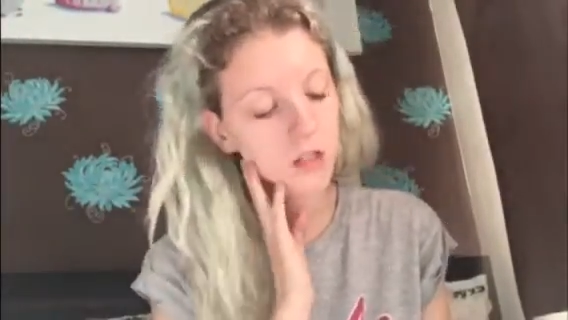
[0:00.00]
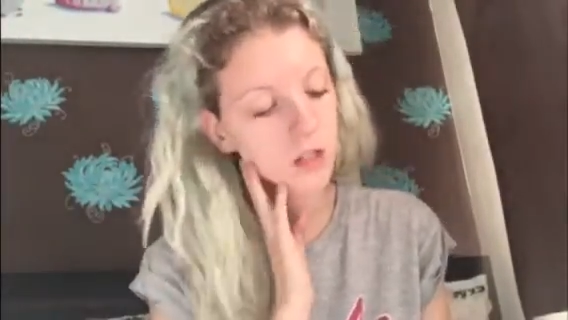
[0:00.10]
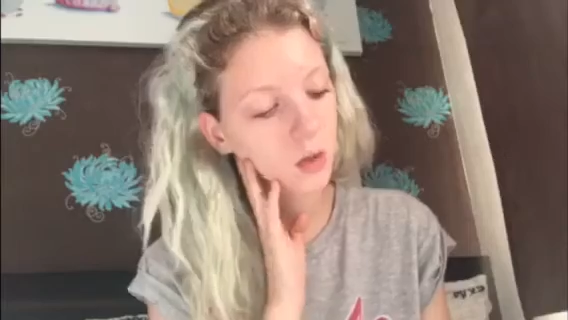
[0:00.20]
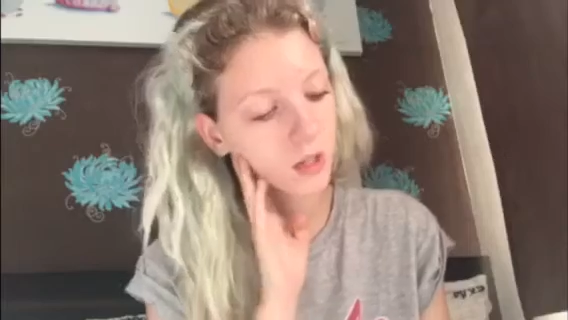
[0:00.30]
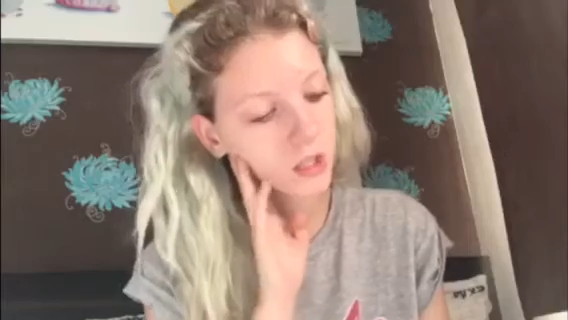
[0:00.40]
So
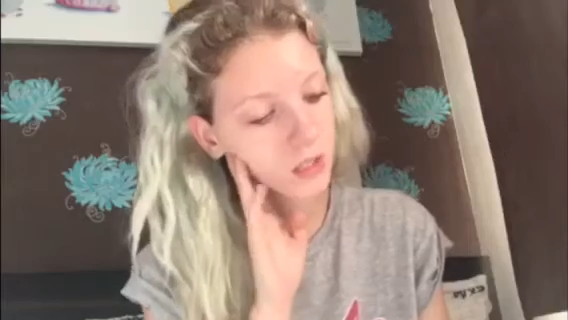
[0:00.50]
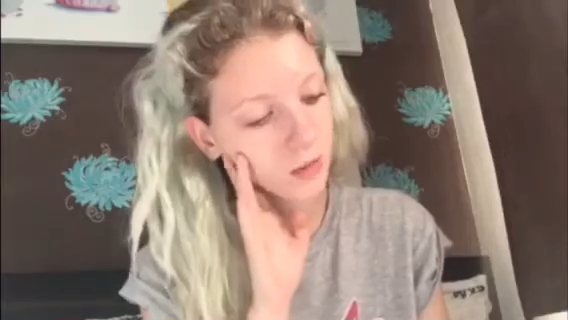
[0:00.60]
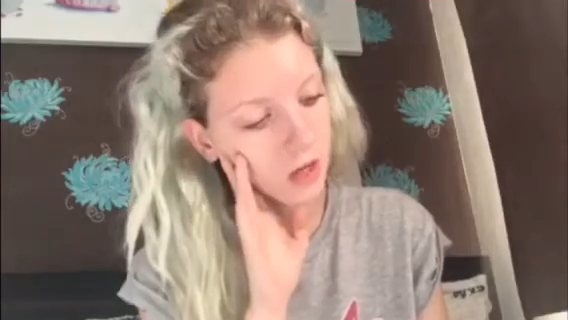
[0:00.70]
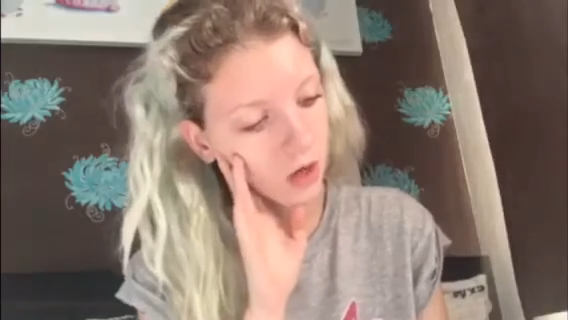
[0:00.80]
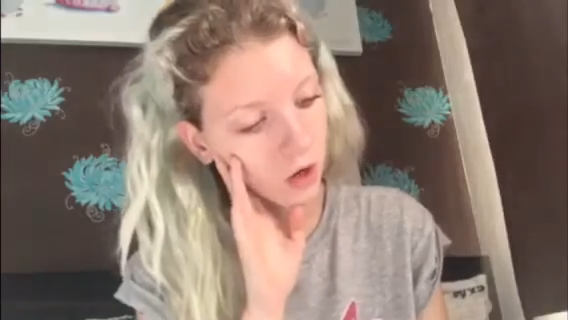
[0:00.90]
the questions
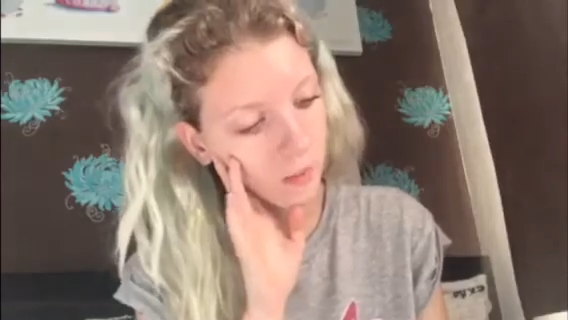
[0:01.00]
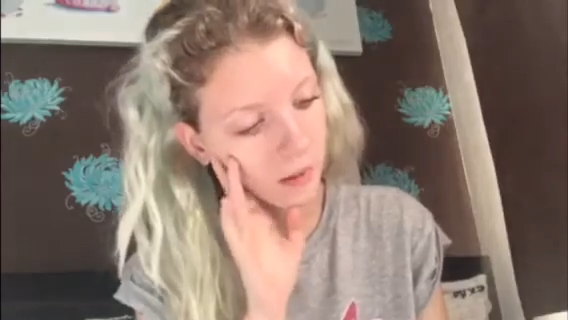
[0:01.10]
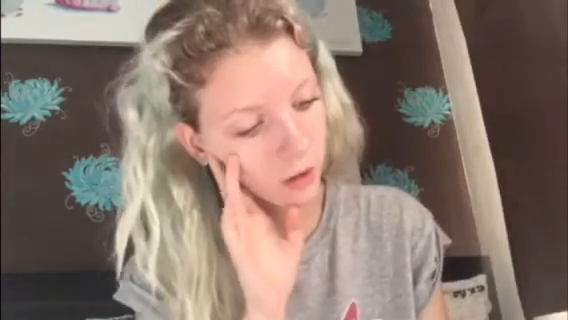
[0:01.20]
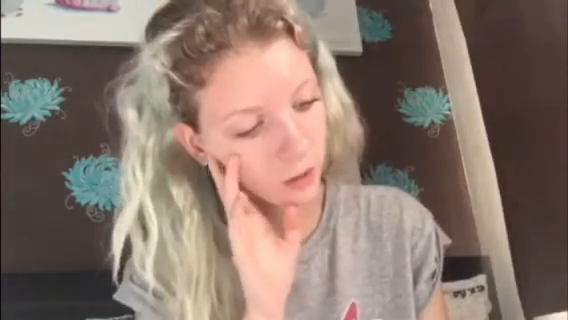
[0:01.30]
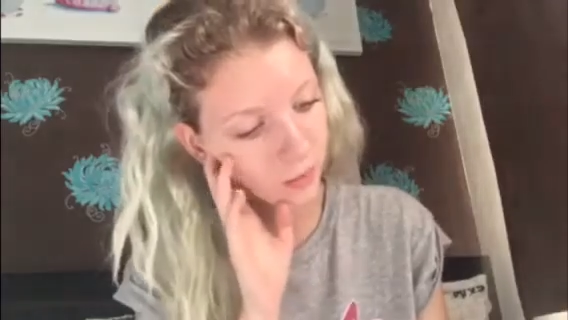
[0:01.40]
were: comment
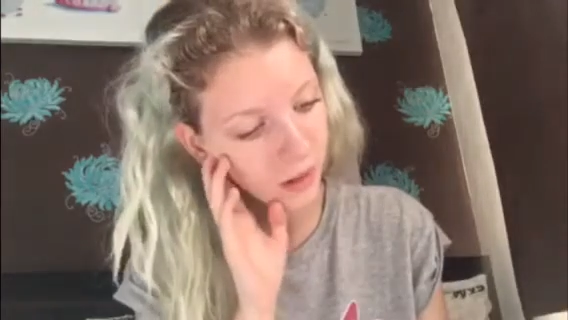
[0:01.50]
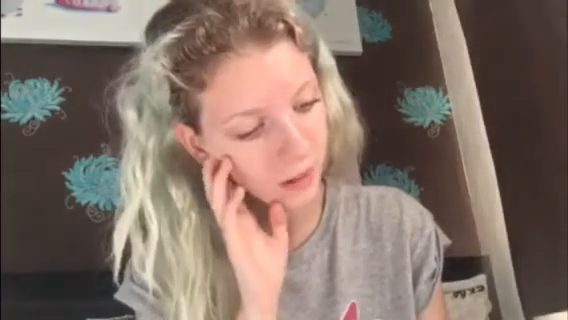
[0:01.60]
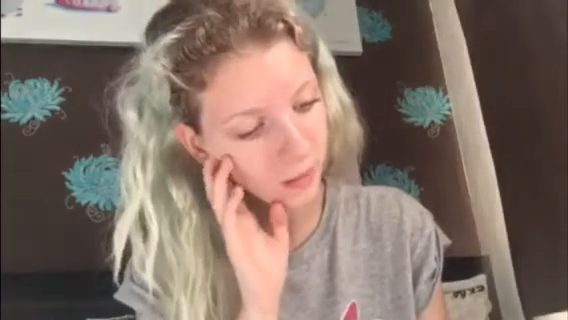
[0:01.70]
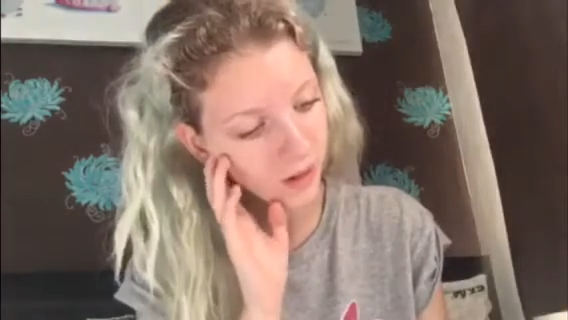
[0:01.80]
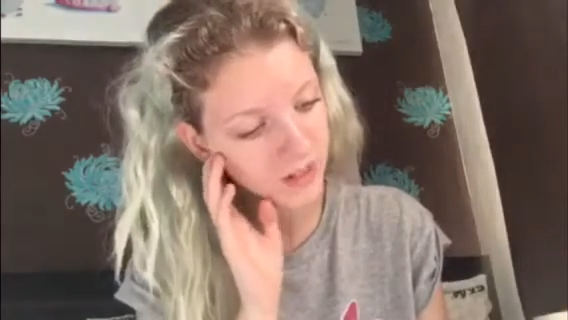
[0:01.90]
on your
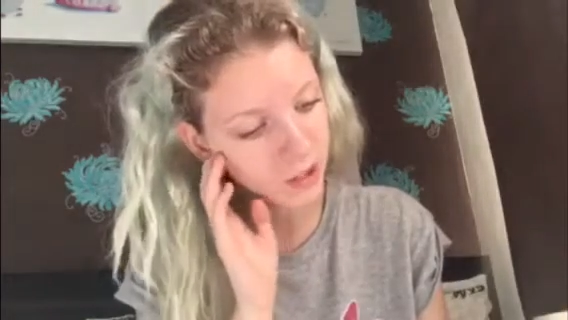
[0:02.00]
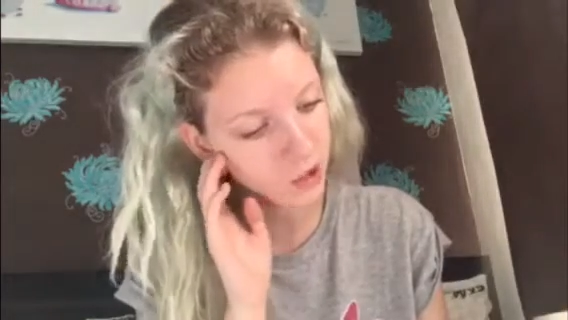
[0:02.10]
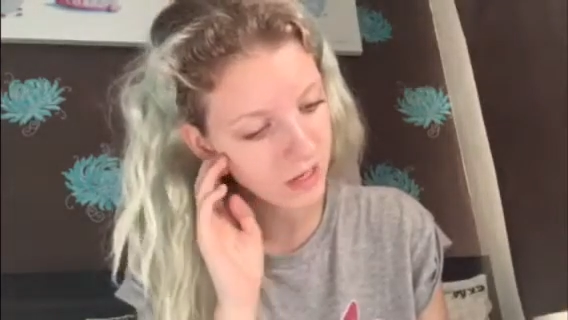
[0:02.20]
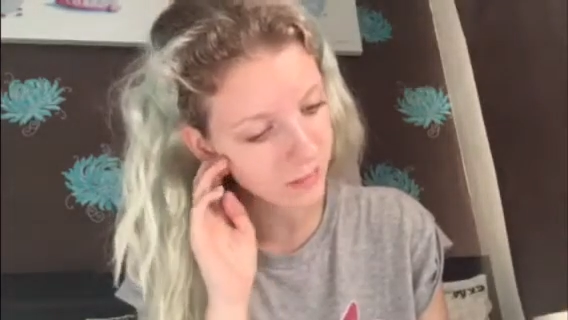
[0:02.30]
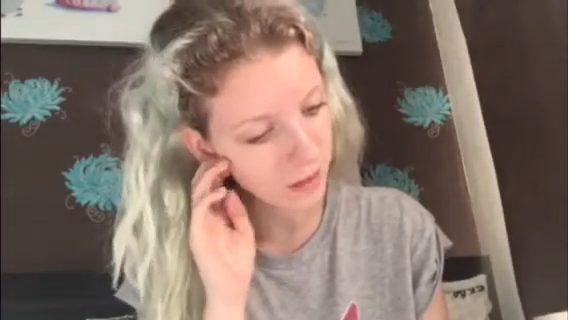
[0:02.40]
present
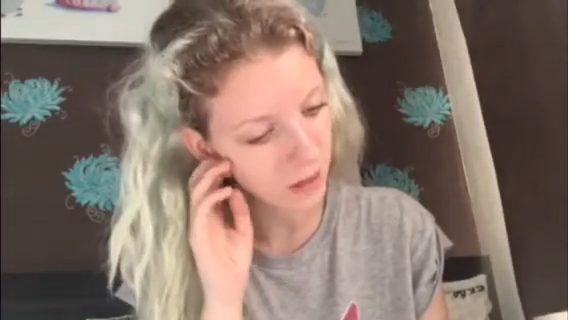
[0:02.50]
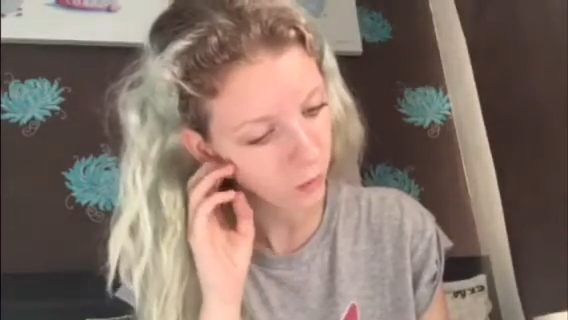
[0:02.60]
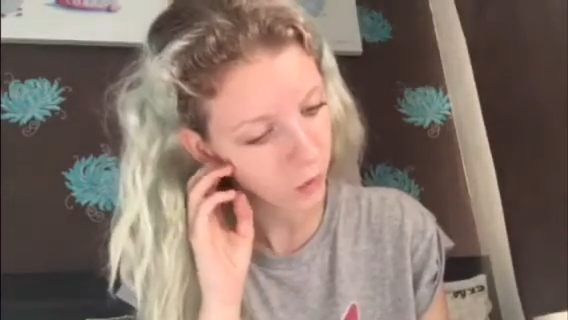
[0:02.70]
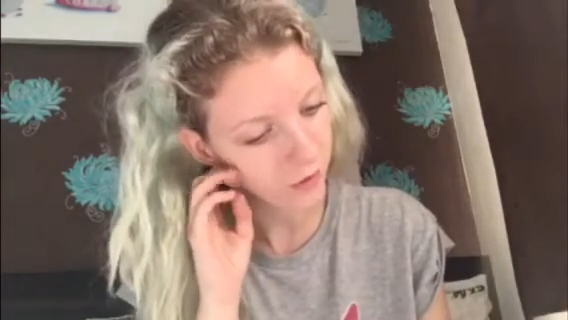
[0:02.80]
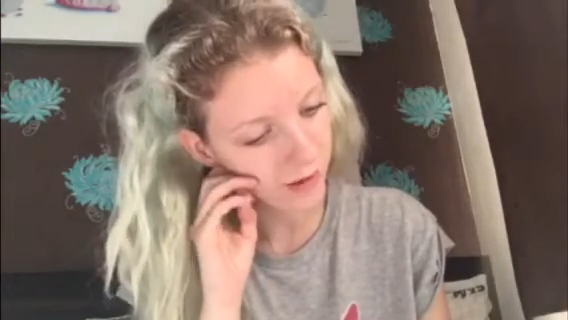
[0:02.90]
treatment,
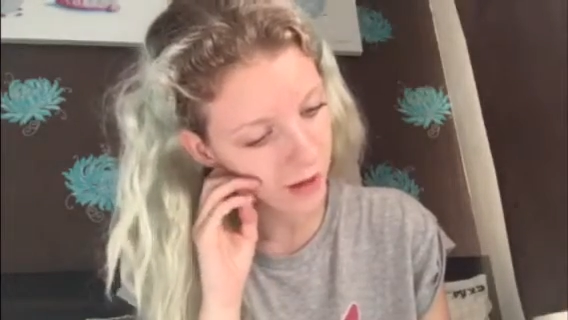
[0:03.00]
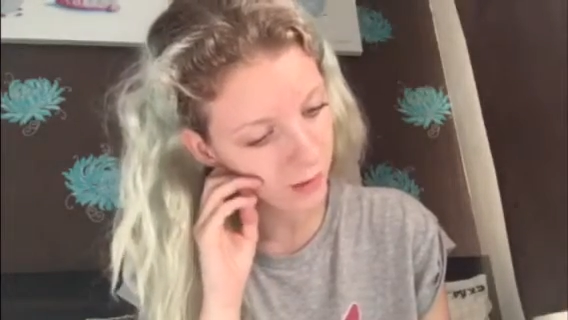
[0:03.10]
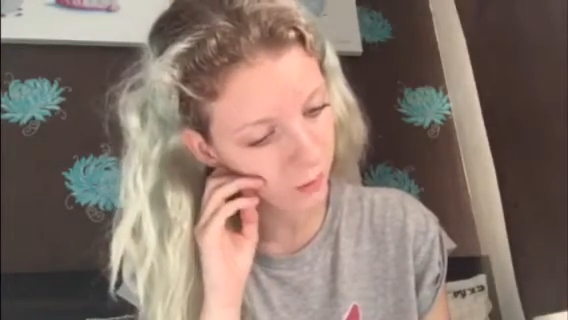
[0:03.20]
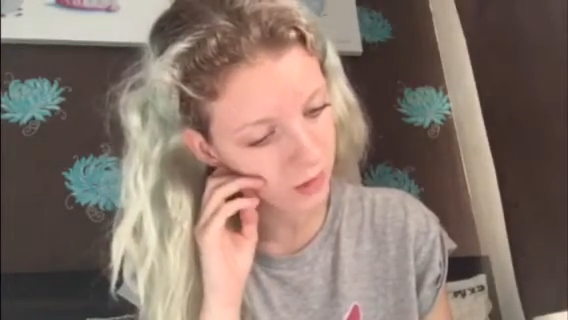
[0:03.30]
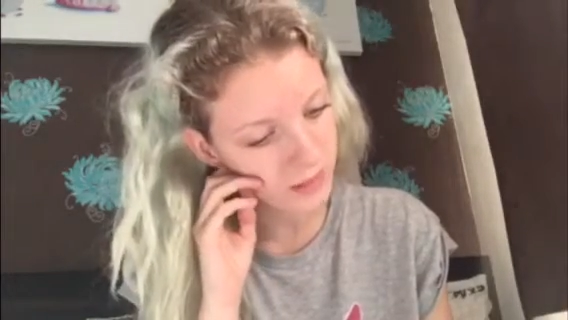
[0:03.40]

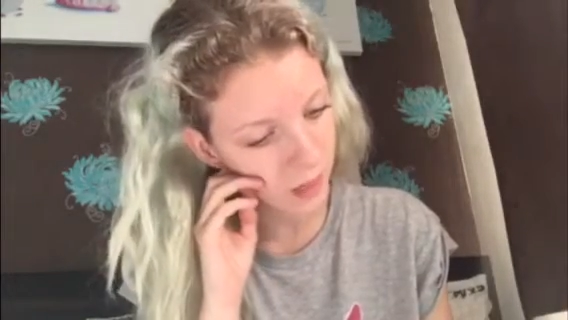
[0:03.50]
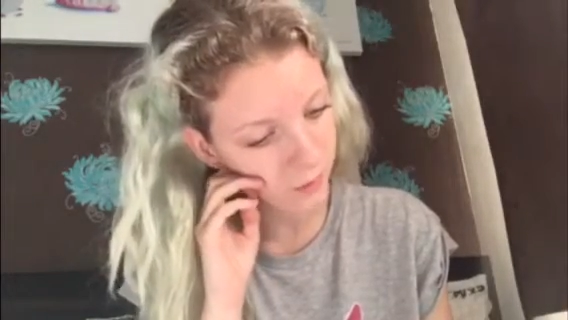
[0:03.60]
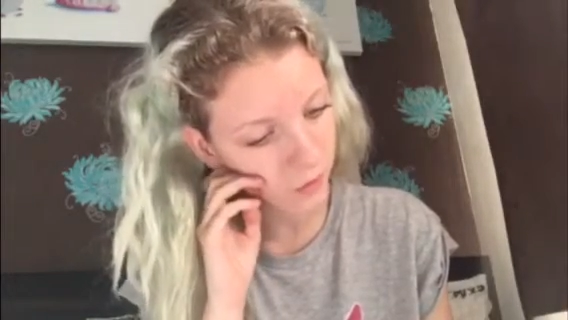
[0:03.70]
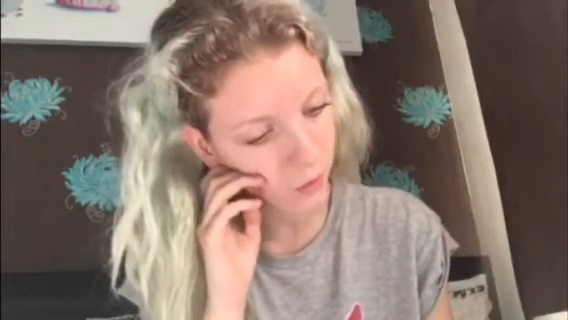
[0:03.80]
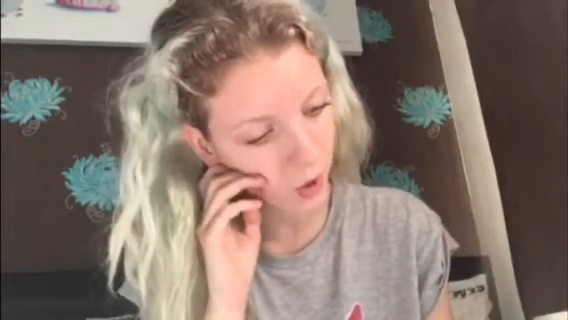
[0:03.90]
what's
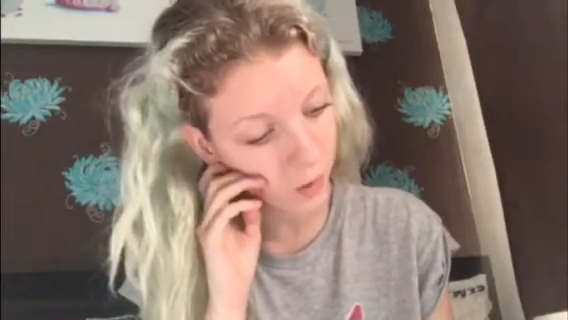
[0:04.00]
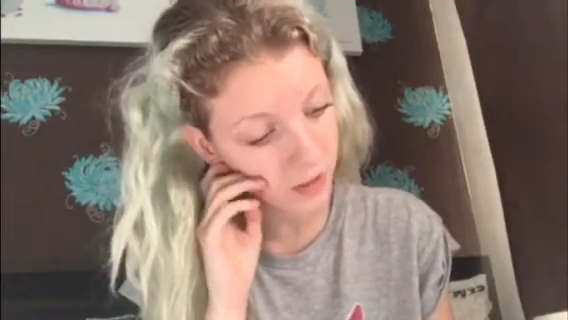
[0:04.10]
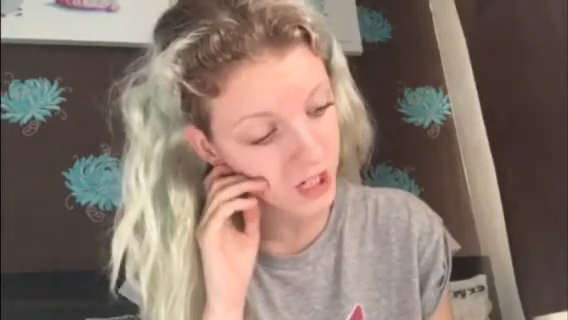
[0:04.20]
helpful, what could be